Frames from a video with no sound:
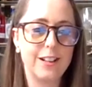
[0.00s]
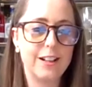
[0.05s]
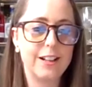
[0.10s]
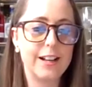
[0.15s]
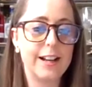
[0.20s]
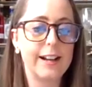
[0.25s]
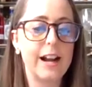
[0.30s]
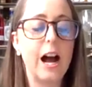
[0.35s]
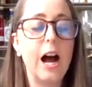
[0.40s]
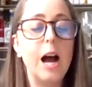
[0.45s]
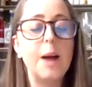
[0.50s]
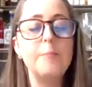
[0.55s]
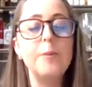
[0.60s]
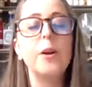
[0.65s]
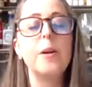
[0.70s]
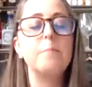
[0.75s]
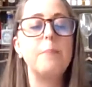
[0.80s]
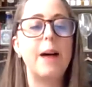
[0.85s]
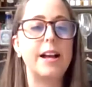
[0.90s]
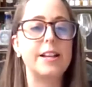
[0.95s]
Like, I'm not
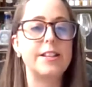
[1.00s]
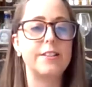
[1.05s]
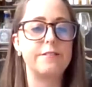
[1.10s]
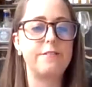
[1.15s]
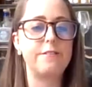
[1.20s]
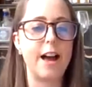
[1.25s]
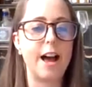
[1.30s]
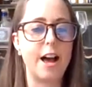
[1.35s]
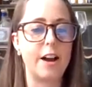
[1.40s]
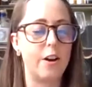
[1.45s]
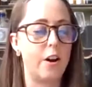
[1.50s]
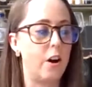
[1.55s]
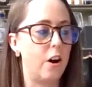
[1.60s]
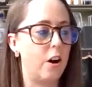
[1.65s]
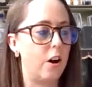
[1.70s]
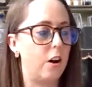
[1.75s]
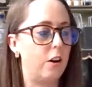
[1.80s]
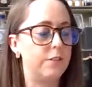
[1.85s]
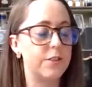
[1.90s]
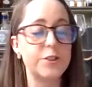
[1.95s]
a massive fan
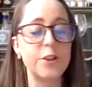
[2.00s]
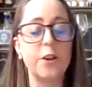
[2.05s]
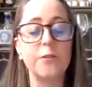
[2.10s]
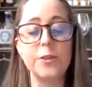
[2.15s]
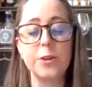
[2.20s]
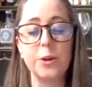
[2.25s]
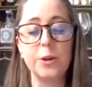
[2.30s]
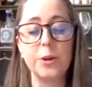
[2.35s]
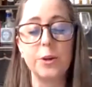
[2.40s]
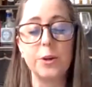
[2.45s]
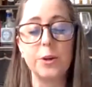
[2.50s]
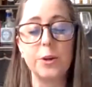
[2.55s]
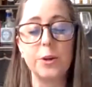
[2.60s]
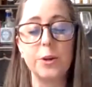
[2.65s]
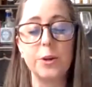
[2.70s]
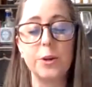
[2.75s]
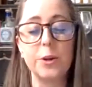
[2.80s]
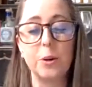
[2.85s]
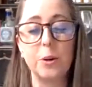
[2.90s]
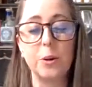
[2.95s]
of Sauvignon
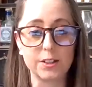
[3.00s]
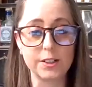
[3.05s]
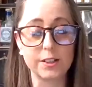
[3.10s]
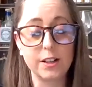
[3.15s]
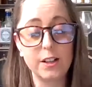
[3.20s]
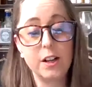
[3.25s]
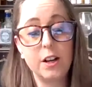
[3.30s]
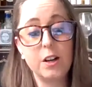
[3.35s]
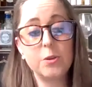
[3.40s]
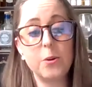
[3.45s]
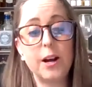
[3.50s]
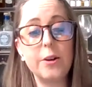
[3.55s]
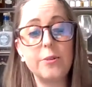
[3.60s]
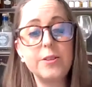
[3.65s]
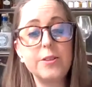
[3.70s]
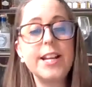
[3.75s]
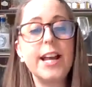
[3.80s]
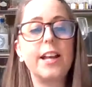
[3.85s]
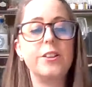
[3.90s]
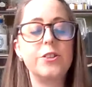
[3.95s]
Blancs, so I don't
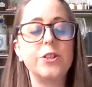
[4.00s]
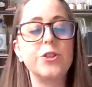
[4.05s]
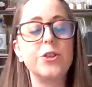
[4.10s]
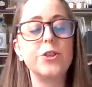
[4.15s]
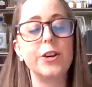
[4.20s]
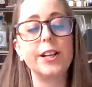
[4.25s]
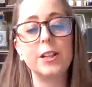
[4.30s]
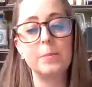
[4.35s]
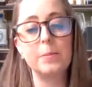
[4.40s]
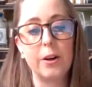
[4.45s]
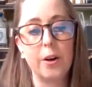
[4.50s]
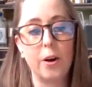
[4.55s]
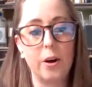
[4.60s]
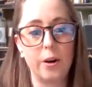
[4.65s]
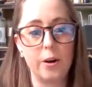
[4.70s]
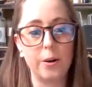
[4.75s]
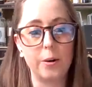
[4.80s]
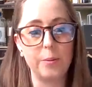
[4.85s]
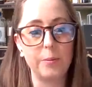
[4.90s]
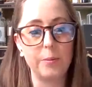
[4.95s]
tend to drink them at
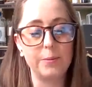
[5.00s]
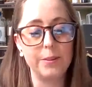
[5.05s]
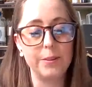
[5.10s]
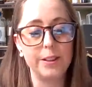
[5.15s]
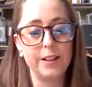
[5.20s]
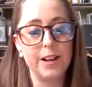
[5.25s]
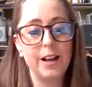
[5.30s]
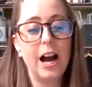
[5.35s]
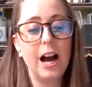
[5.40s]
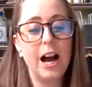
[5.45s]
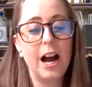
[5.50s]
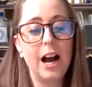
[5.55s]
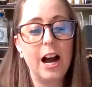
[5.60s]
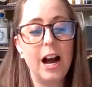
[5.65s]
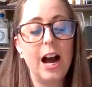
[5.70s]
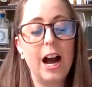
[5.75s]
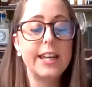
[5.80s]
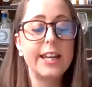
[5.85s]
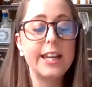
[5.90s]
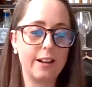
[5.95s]
home. I
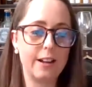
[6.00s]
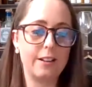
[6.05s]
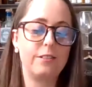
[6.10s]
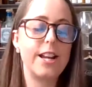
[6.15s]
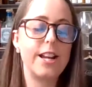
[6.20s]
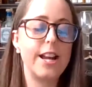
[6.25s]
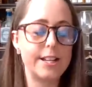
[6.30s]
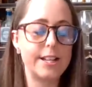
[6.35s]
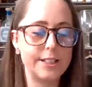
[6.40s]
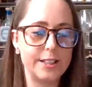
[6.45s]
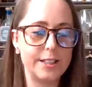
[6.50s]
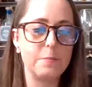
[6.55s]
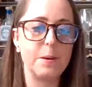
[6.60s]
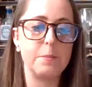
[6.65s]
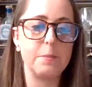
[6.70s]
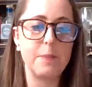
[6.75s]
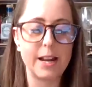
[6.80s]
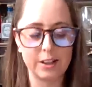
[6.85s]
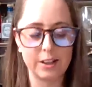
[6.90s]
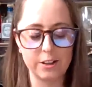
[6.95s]
can taste them
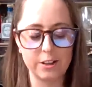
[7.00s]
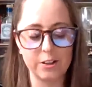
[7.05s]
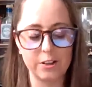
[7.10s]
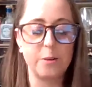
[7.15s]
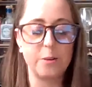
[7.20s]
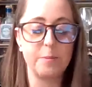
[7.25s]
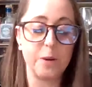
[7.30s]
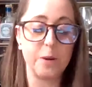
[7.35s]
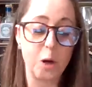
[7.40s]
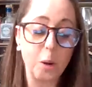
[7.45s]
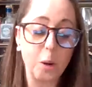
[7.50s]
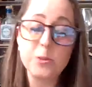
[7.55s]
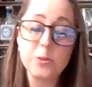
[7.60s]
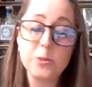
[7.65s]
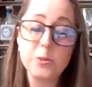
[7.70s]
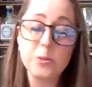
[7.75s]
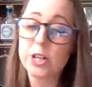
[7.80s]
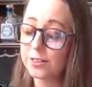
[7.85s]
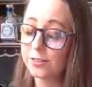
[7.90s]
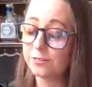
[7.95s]
and make, you know, an
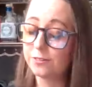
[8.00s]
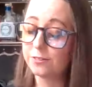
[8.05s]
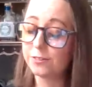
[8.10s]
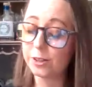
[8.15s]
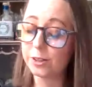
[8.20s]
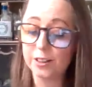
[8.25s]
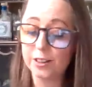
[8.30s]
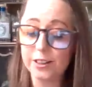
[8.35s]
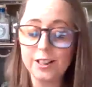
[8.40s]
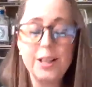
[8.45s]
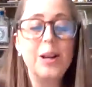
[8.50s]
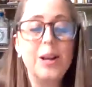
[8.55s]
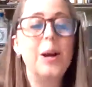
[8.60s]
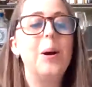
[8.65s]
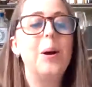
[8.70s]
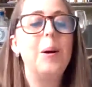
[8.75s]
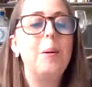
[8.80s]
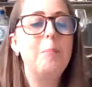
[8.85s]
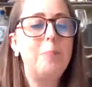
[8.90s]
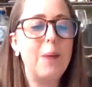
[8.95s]
objective view,
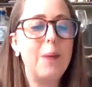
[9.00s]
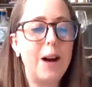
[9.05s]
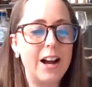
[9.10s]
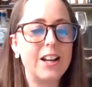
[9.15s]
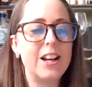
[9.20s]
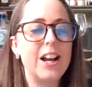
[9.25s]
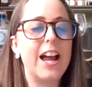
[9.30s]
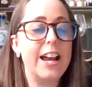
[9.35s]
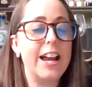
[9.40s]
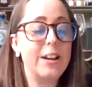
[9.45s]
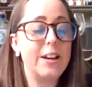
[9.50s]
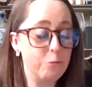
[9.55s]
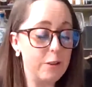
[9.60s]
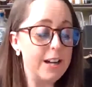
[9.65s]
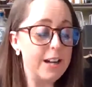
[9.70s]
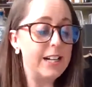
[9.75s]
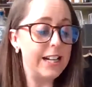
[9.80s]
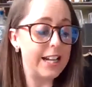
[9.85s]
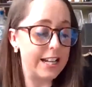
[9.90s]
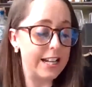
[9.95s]
but it
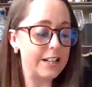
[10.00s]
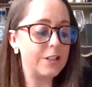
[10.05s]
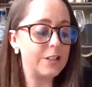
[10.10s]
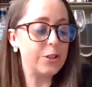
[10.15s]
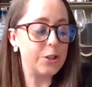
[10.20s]
really is